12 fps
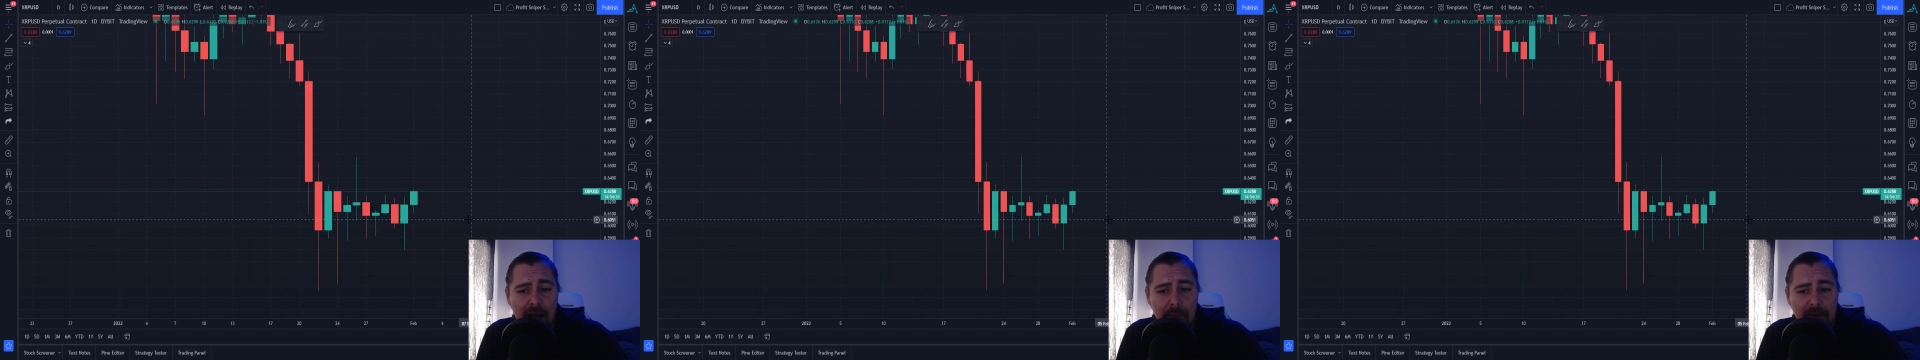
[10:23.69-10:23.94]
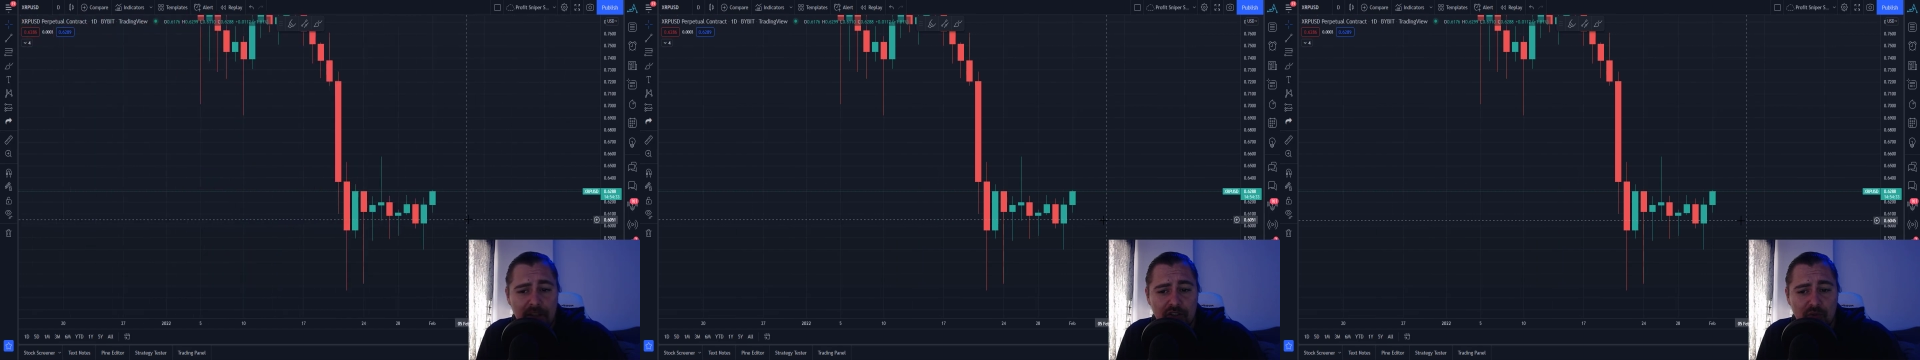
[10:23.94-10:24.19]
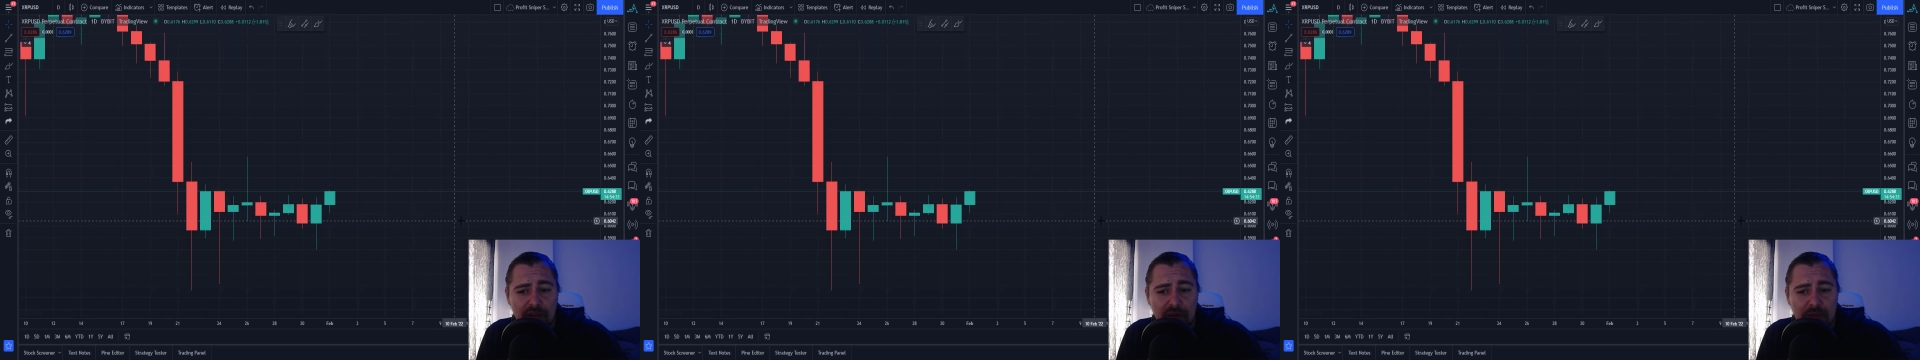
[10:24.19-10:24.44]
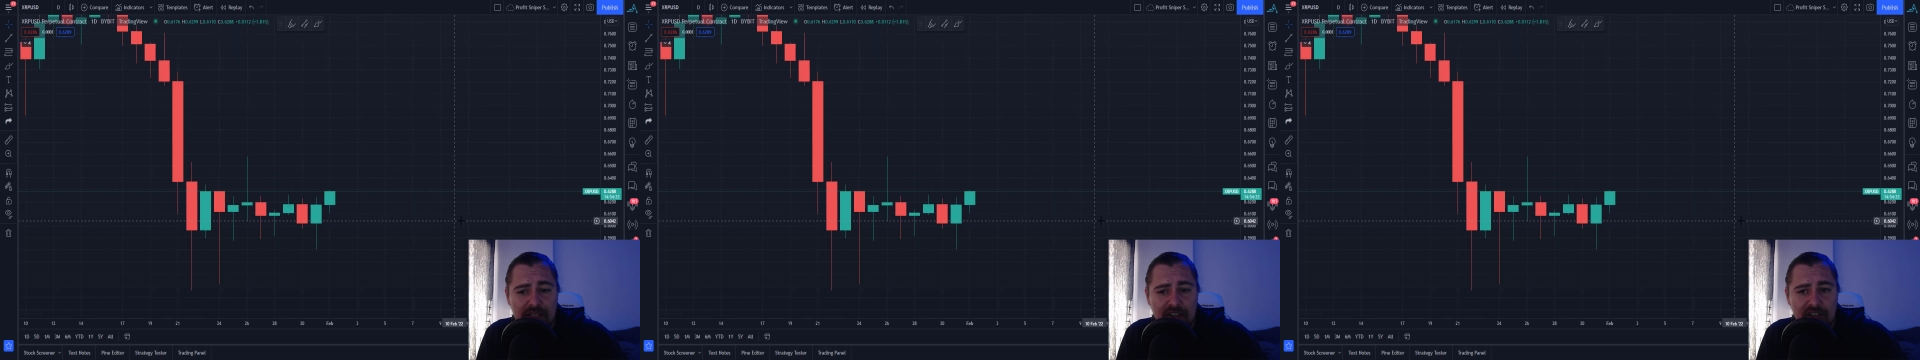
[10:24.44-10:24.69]
because we could
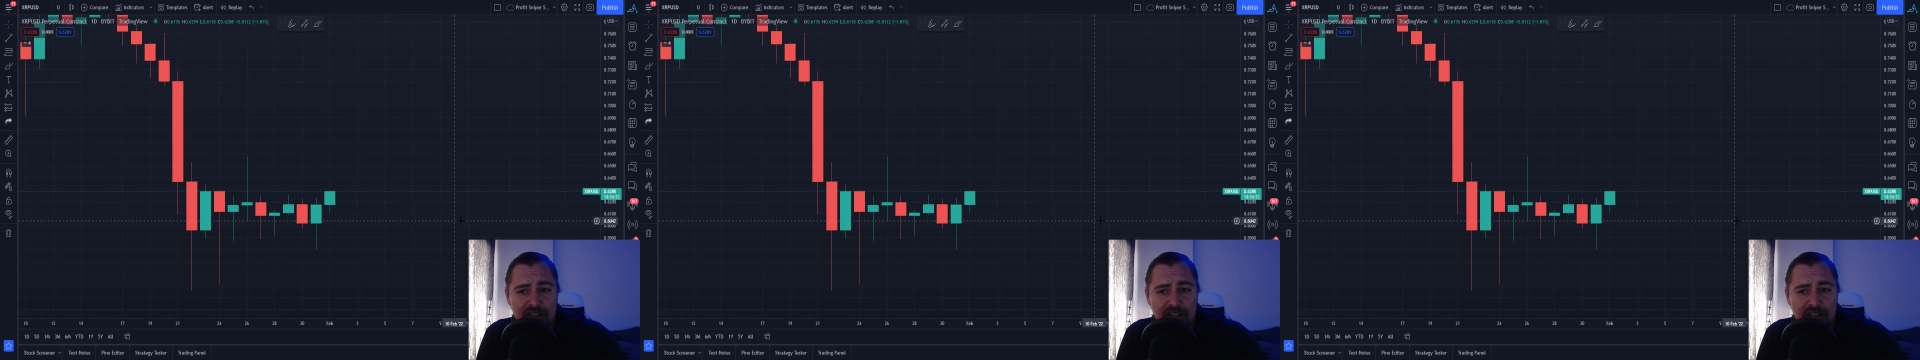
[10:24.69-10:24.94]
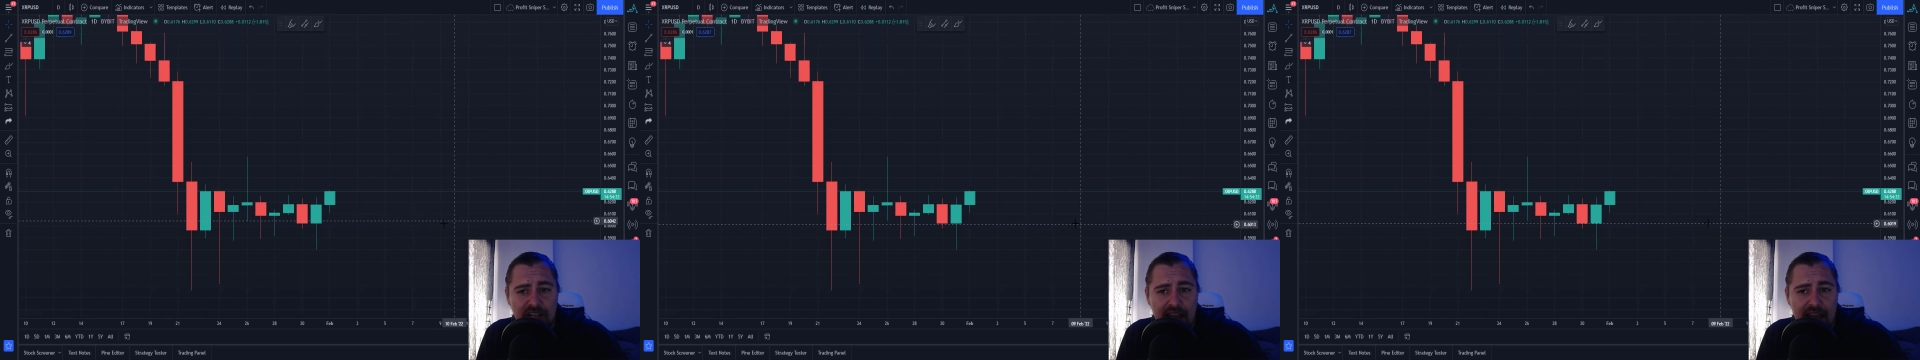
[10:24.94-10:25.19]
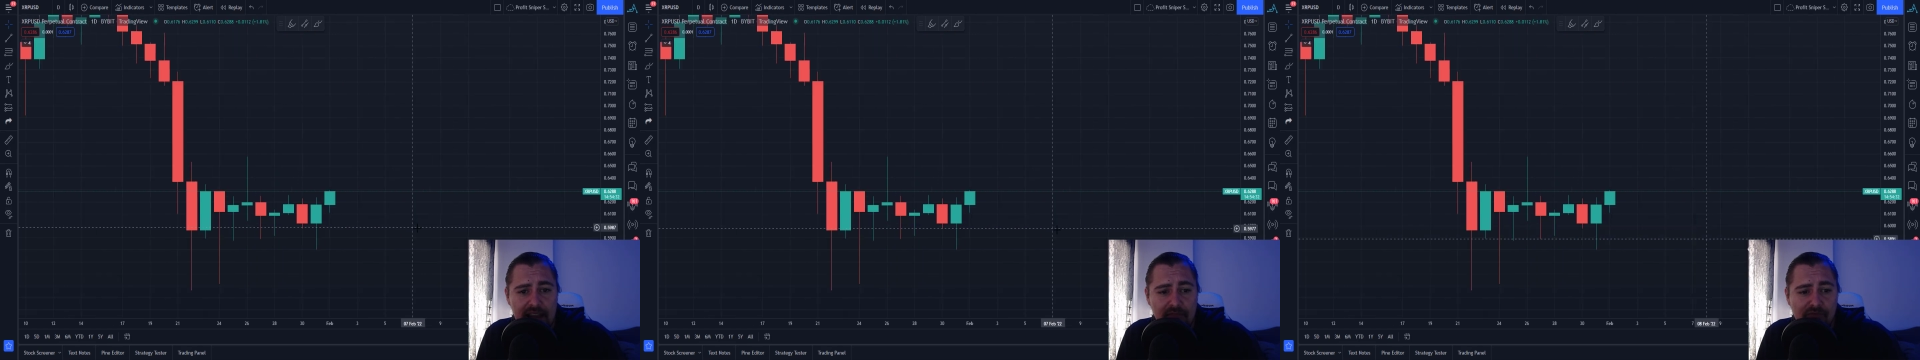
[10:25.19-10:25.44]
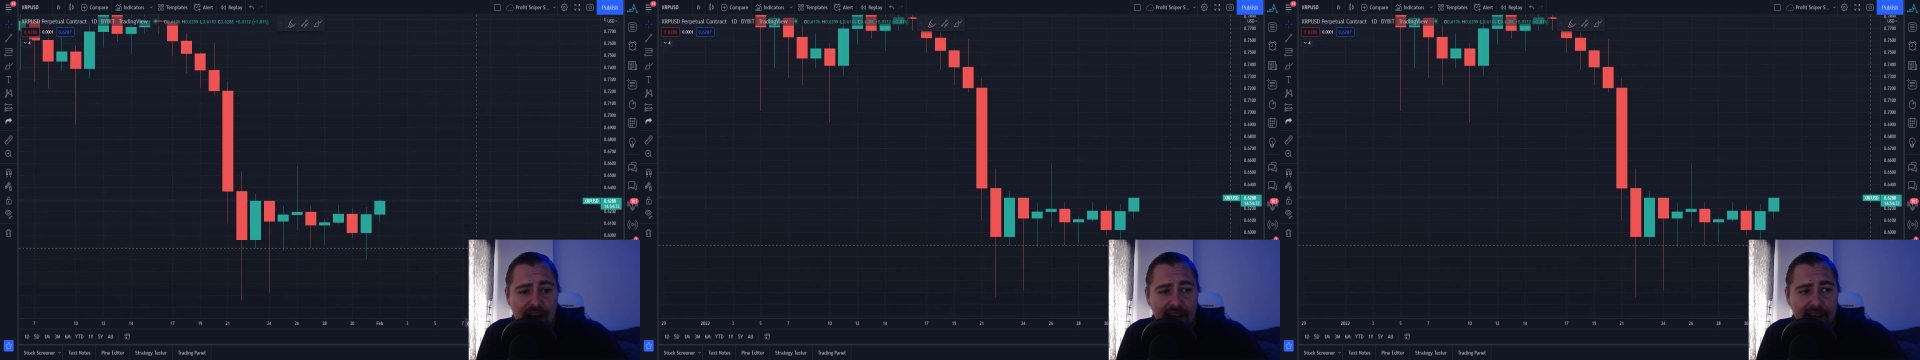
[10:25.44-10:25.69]
potentially see a
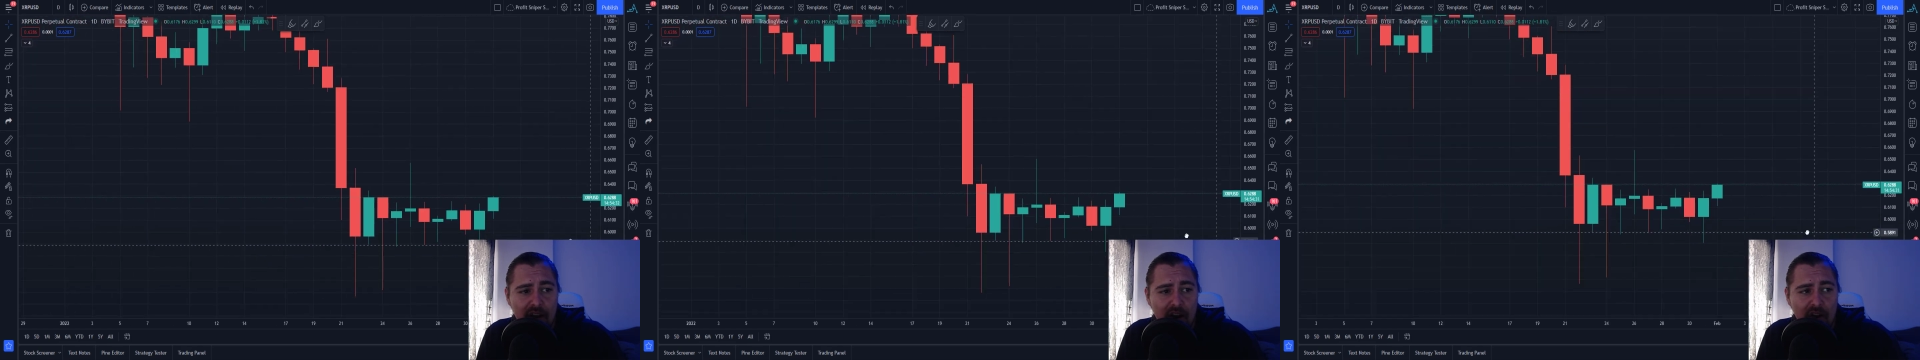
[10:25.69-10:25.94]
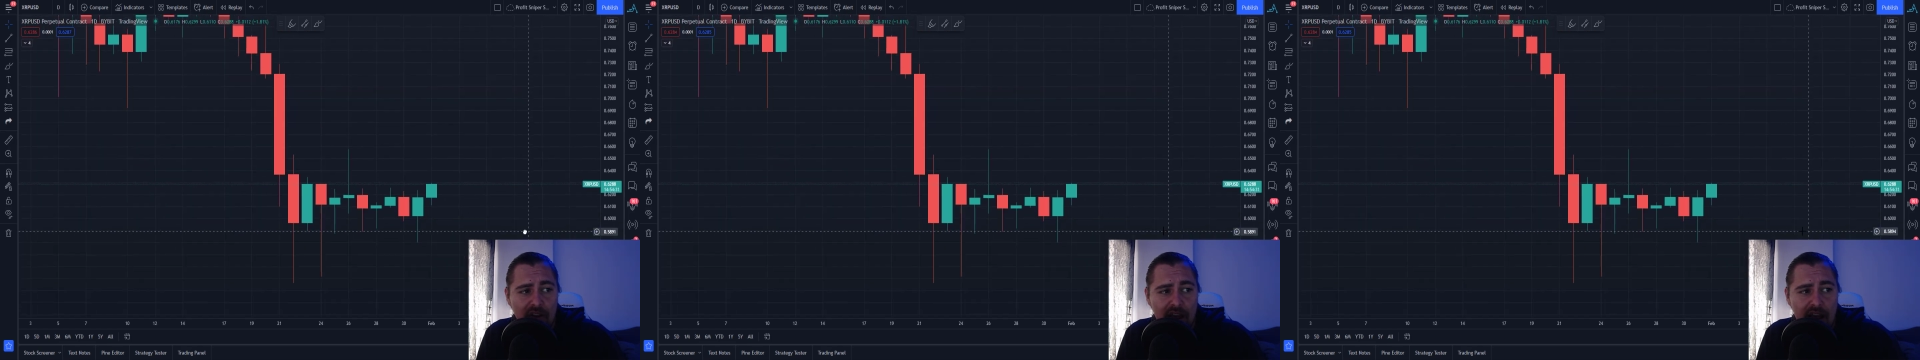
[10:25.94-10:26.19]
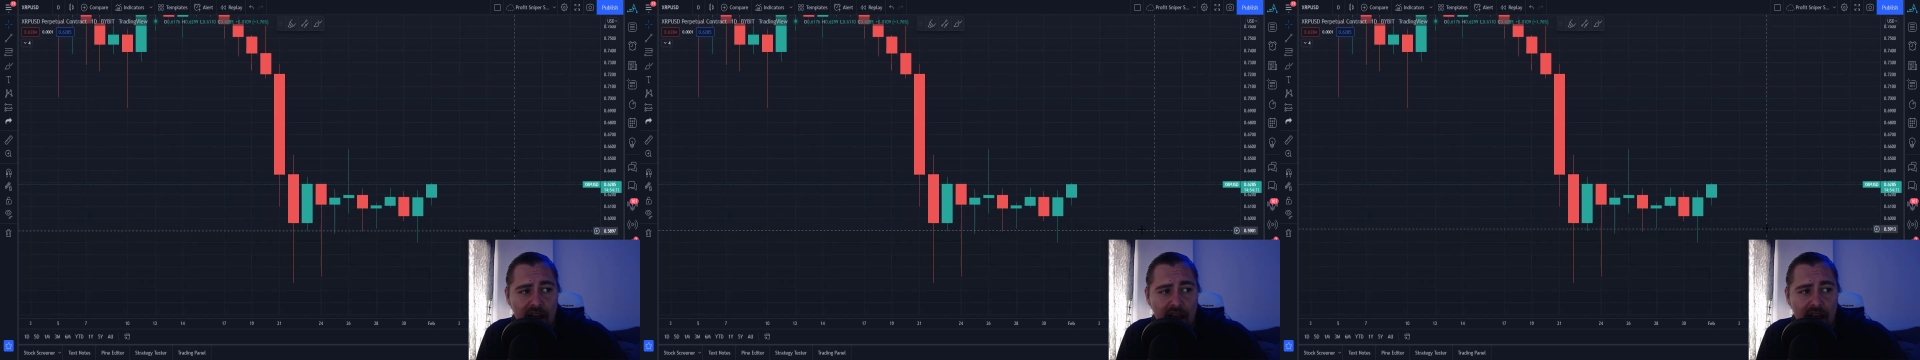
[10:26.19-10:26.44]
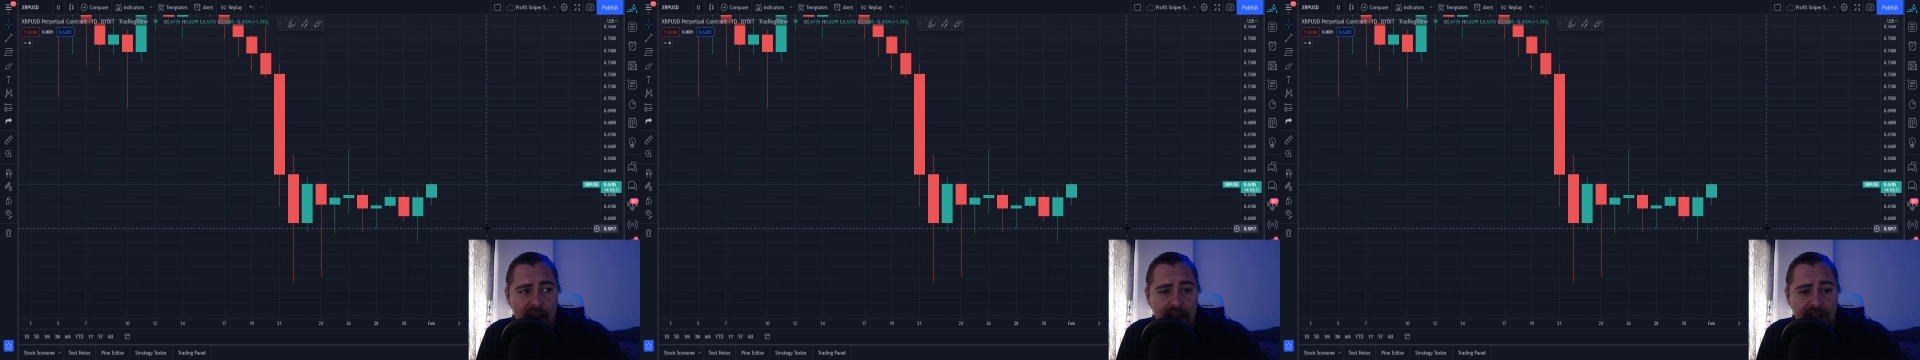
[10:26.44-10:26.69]
rally on
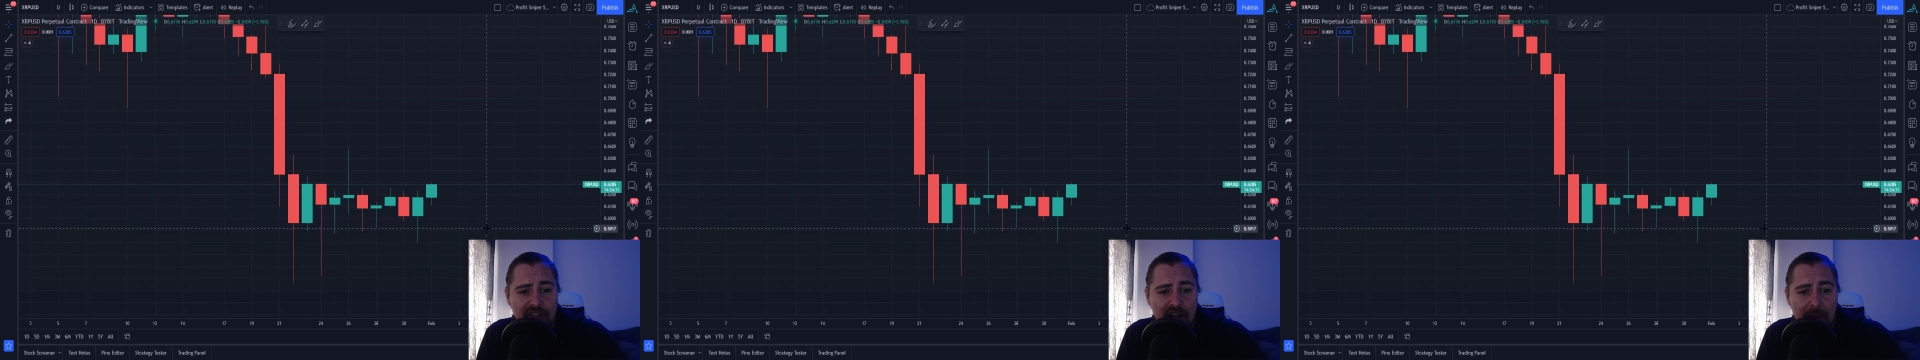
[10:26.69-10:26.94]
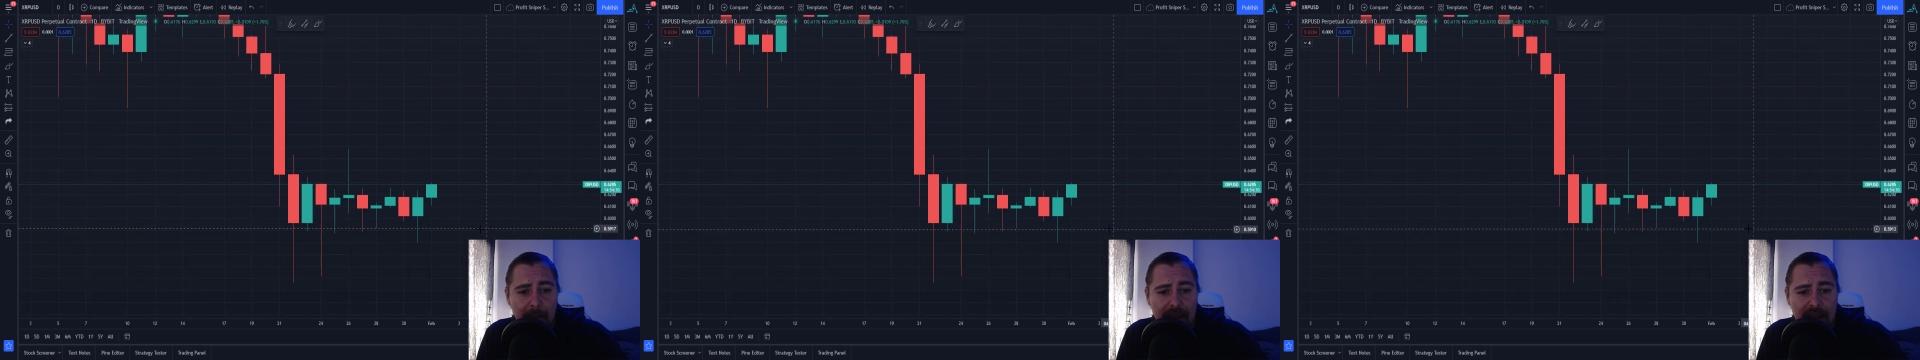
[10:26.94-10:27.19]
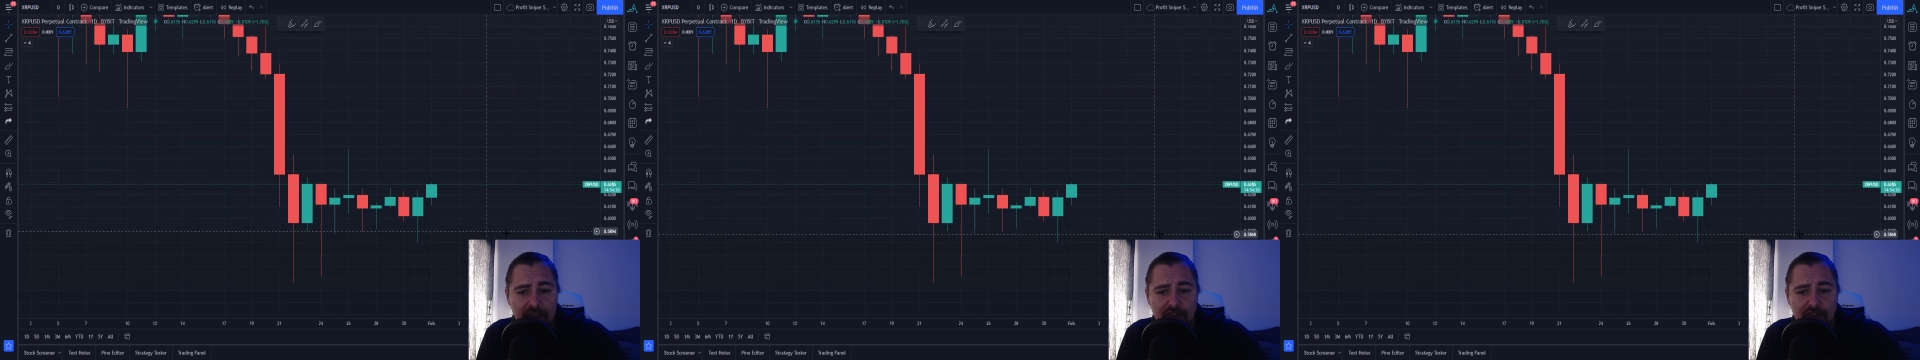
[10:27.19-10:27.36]
XRP.